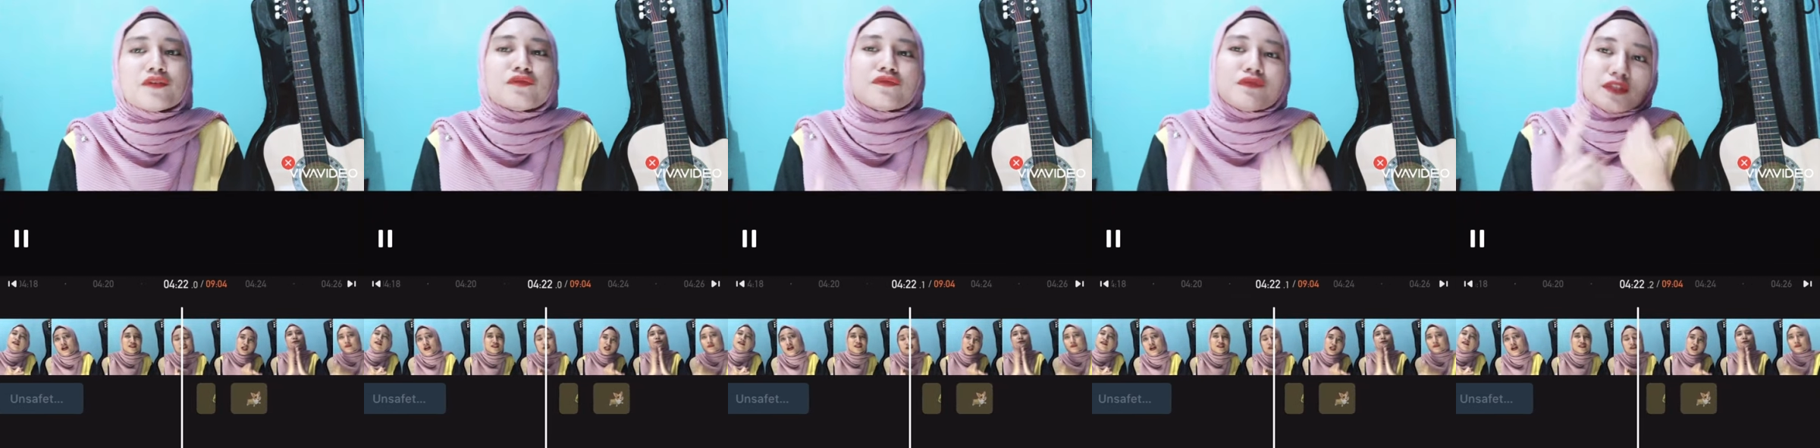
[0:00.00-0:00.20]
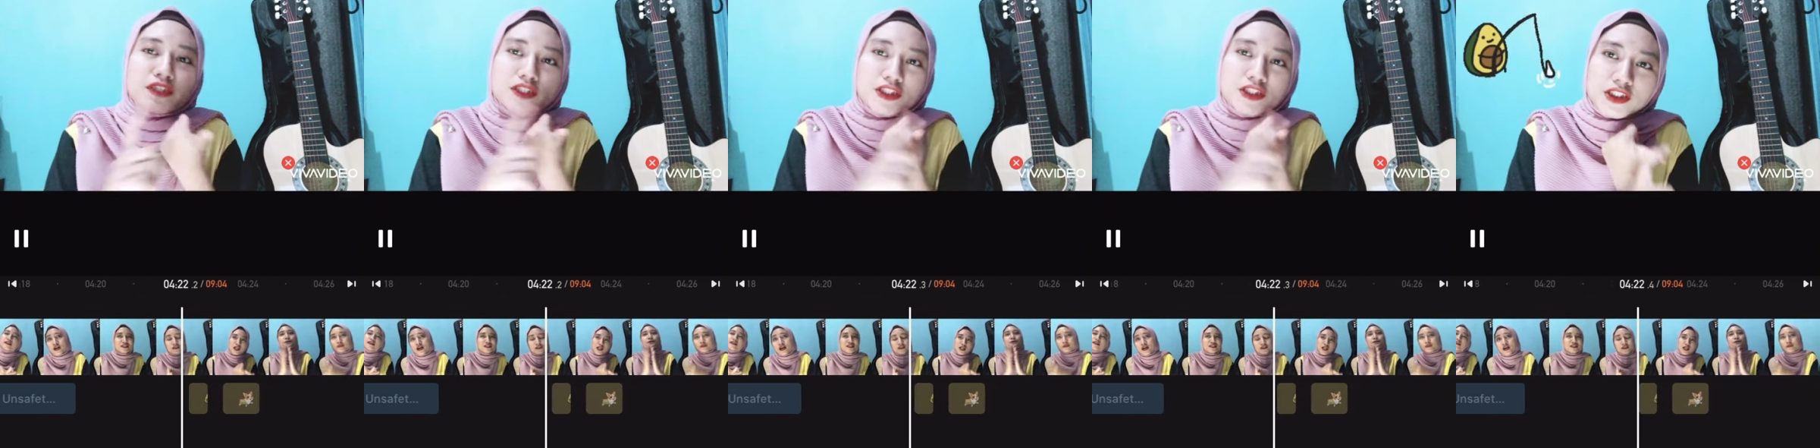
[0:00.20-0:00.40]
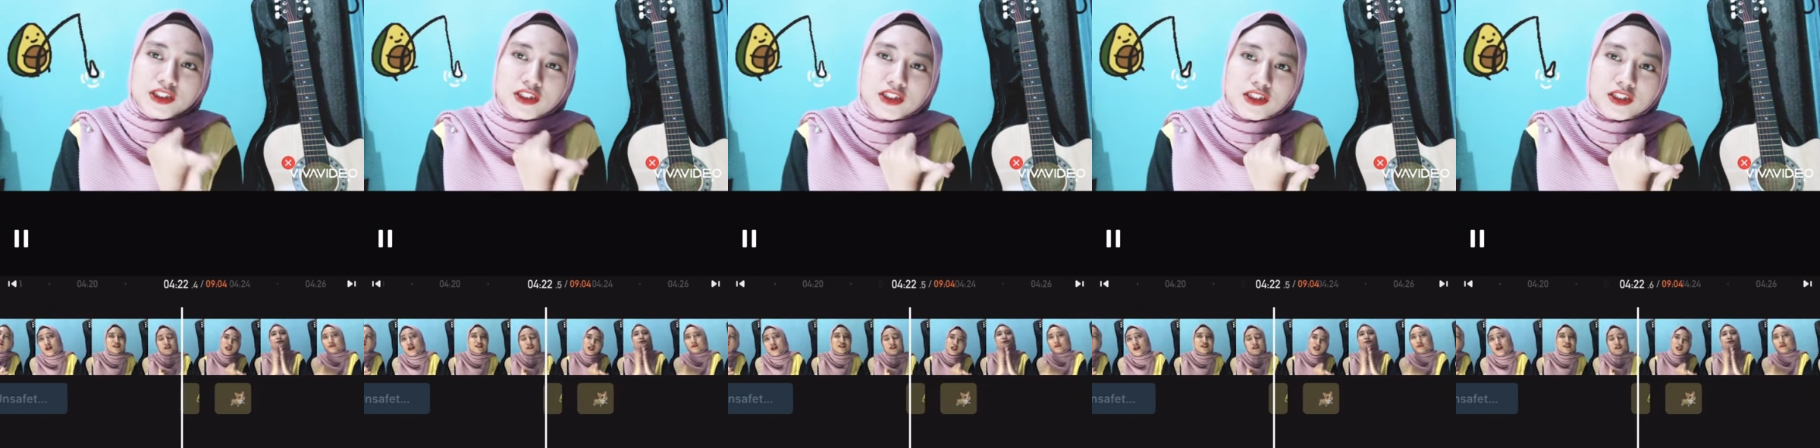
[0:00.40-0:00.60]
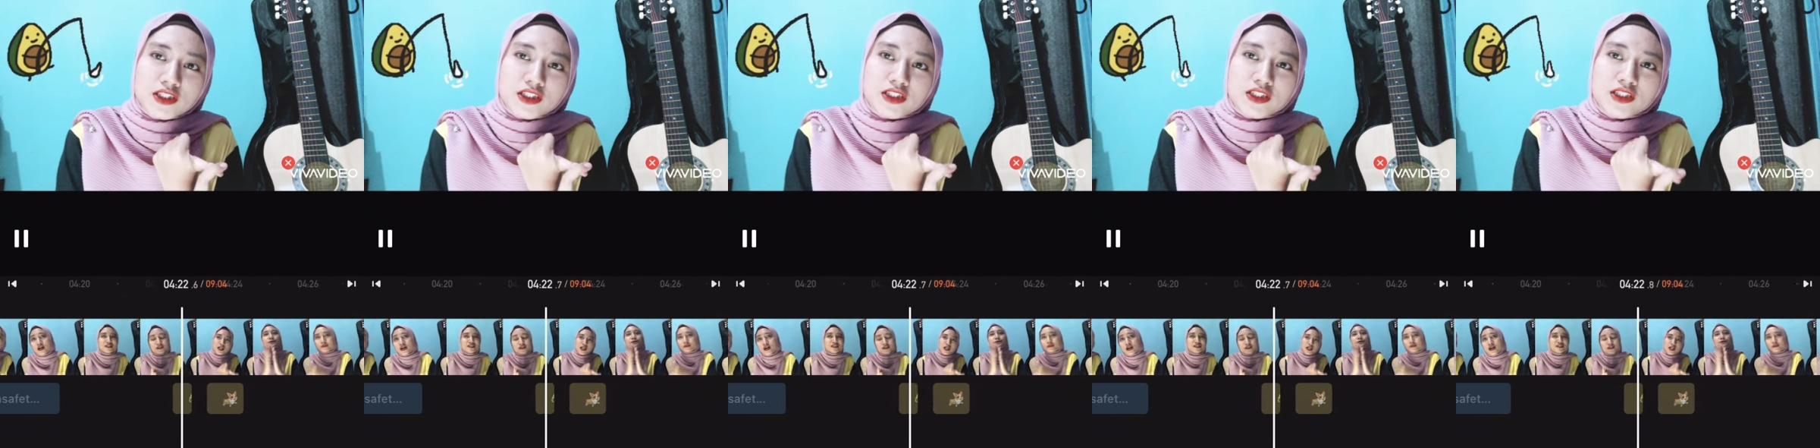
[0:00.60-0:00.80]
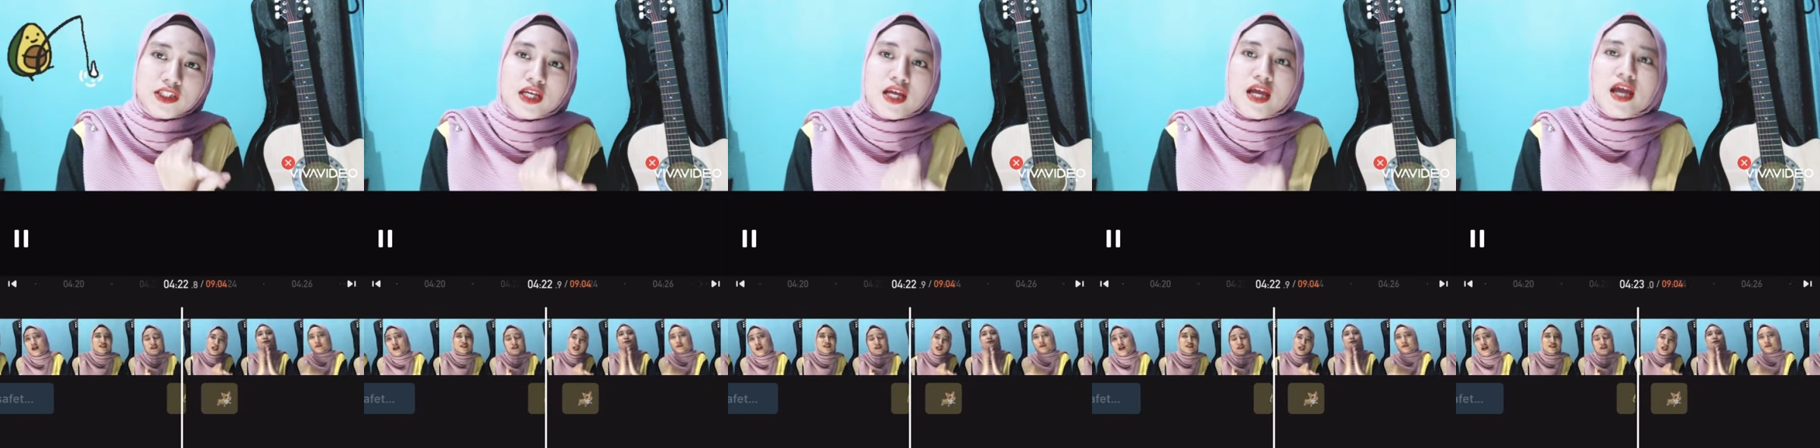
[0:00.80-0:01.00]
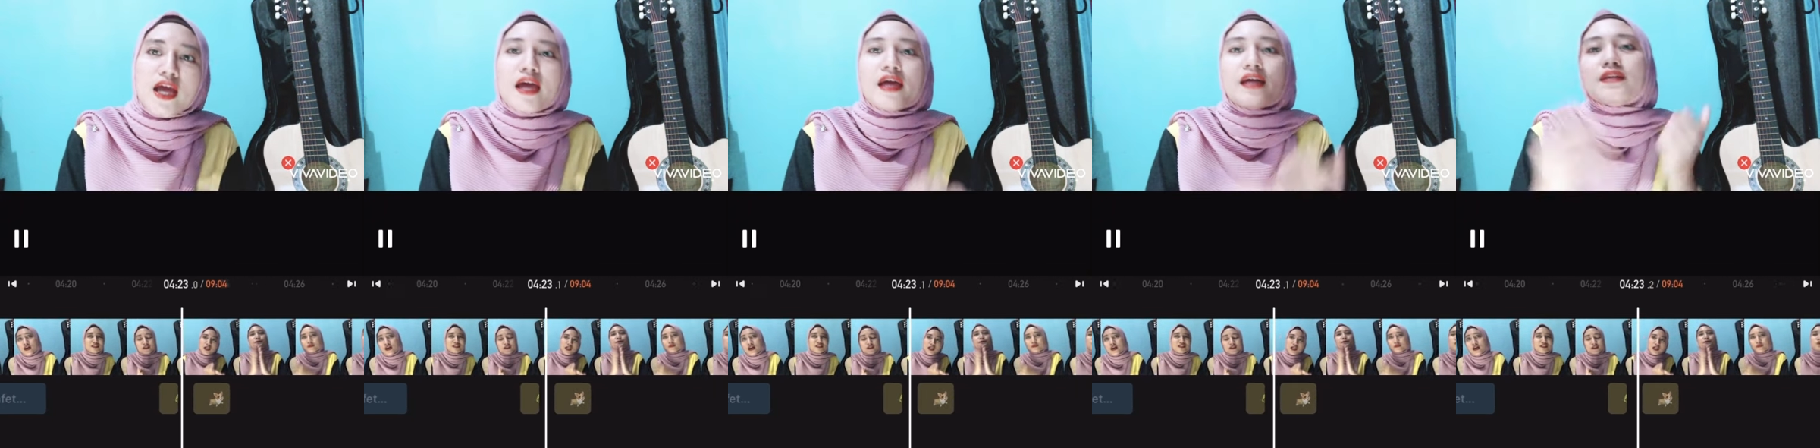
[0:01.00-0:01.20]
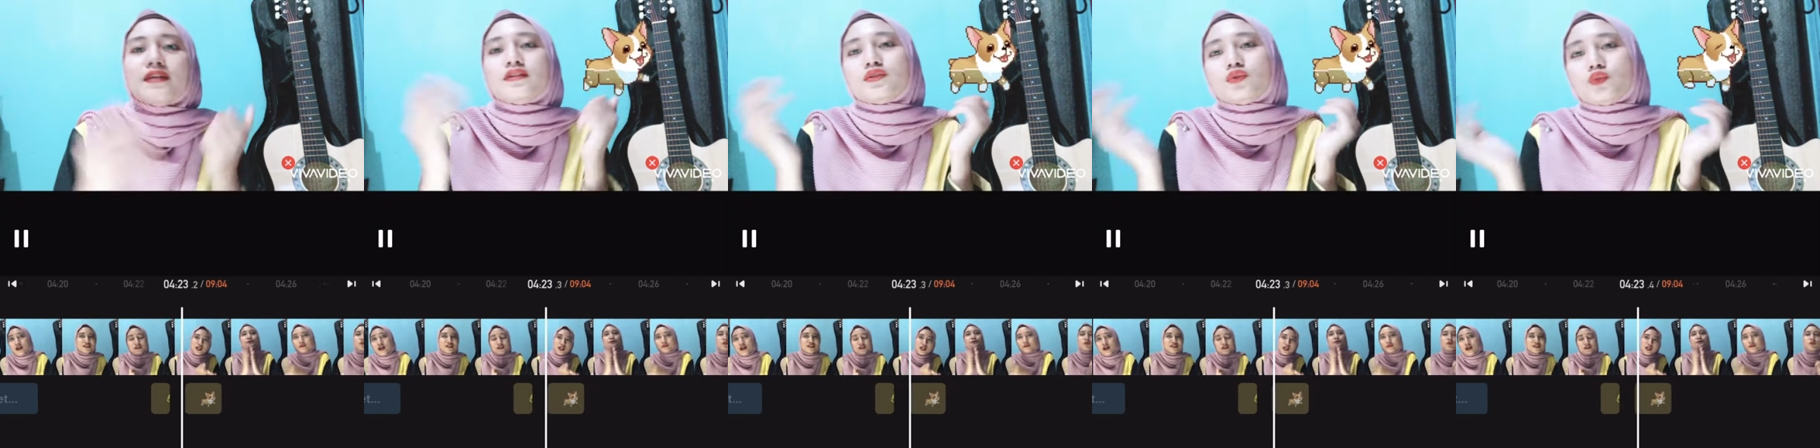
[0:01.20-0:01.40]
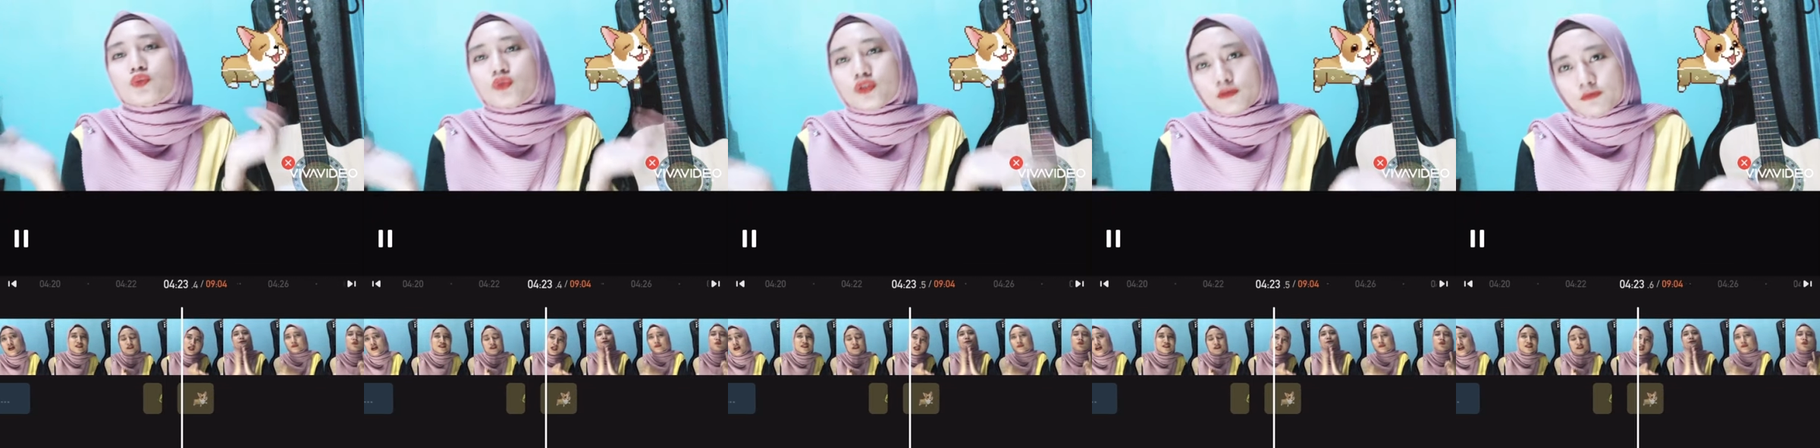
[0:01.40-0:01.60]
fishing and
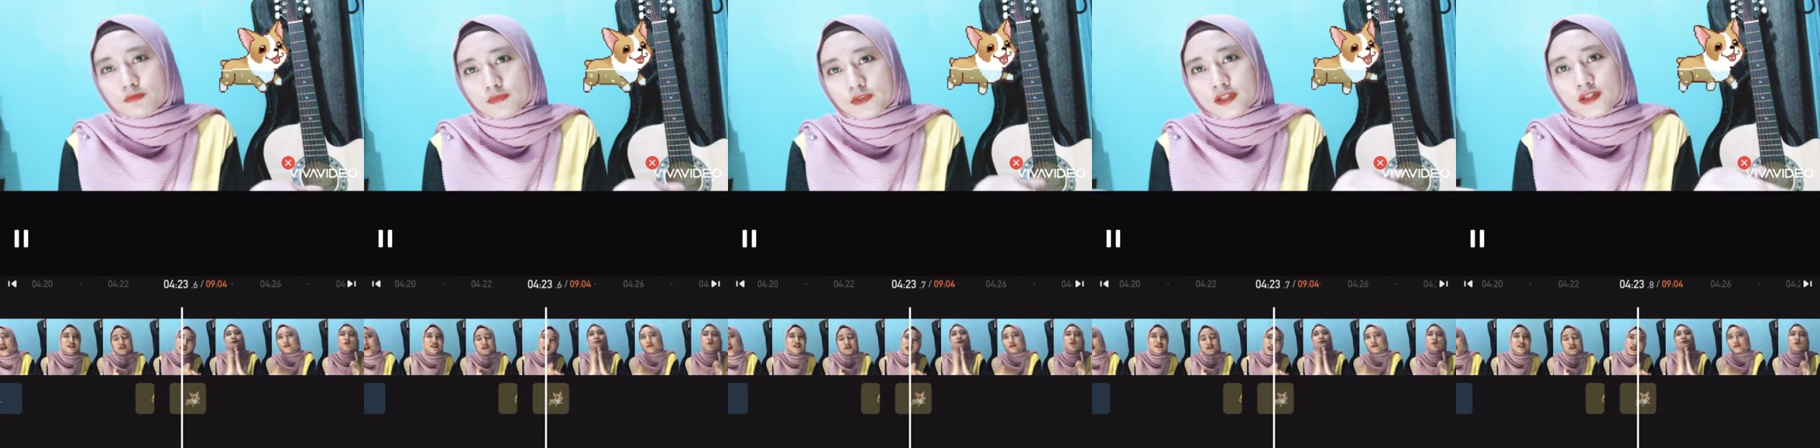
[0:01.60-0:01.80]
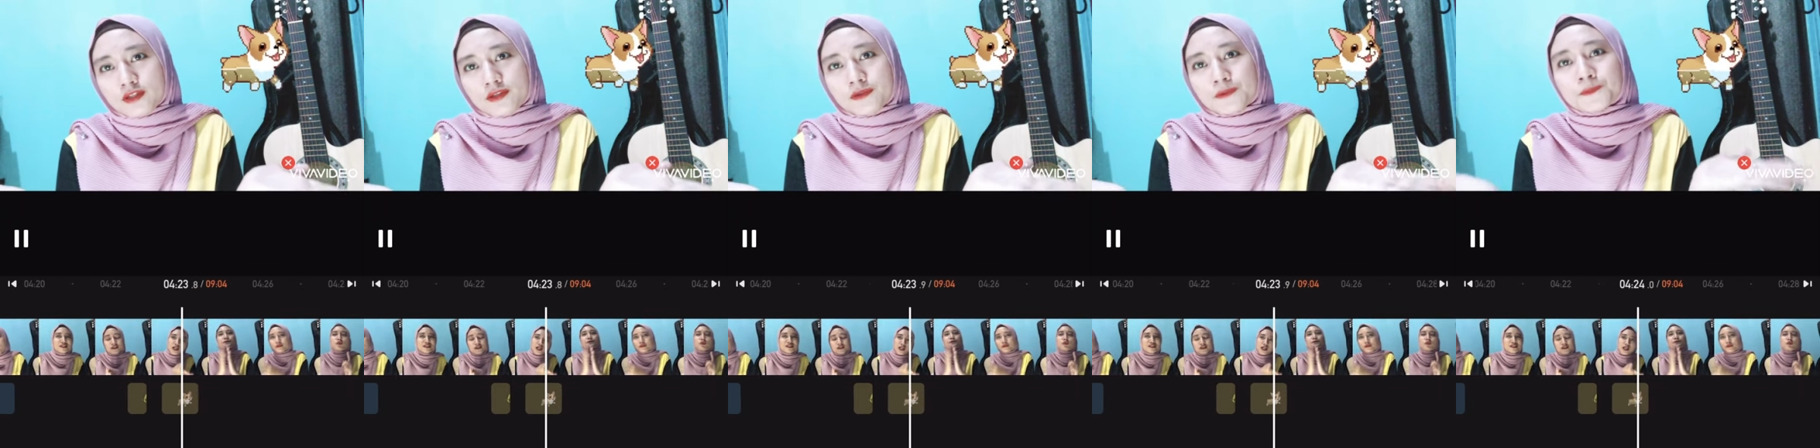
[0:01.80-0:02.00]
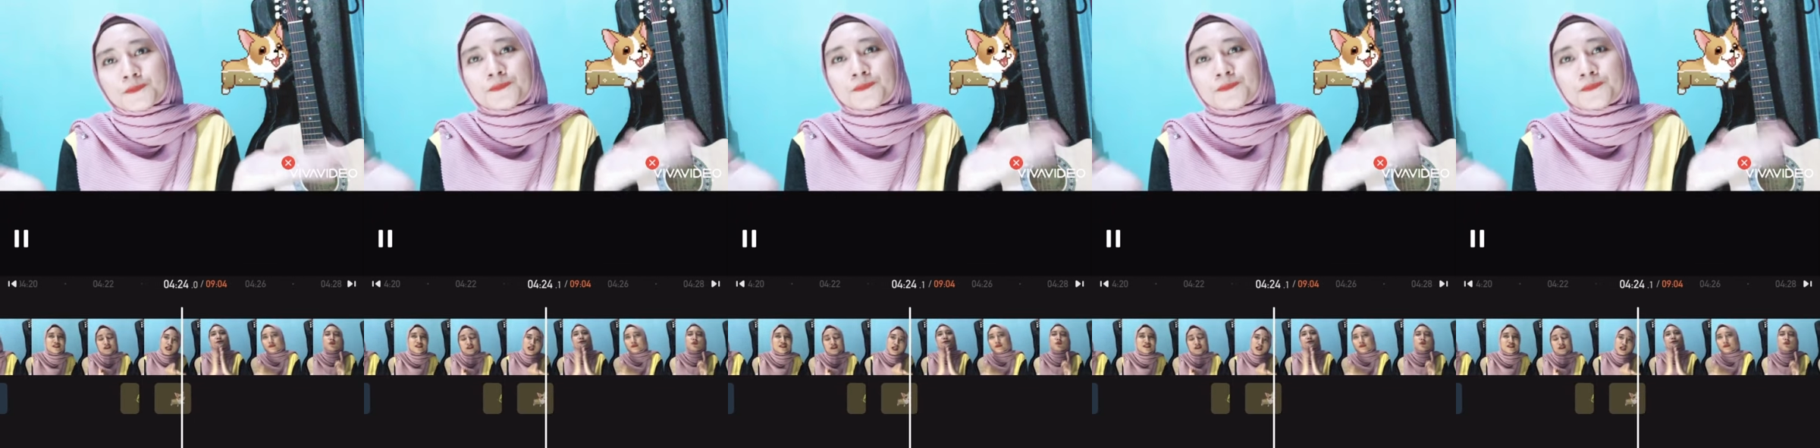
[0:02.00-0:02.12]
swimming.